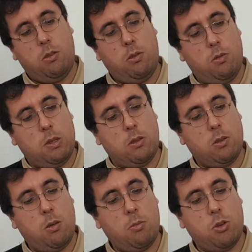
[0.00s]
used
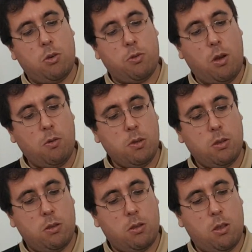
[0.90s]
some short rows
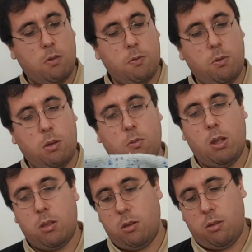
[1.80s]
instead of doing
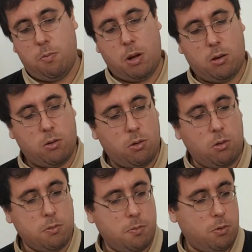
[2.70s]
what the pattern
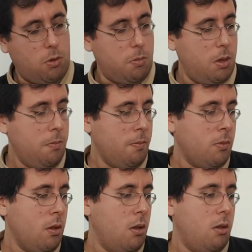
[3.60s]
told me.
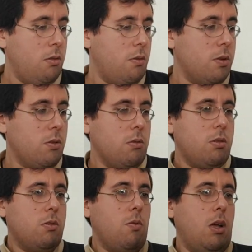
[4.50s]
The result
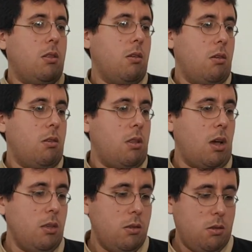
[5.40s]
is quite
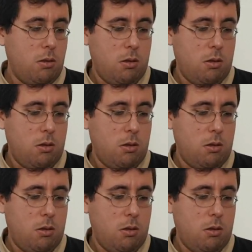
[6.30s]
nice.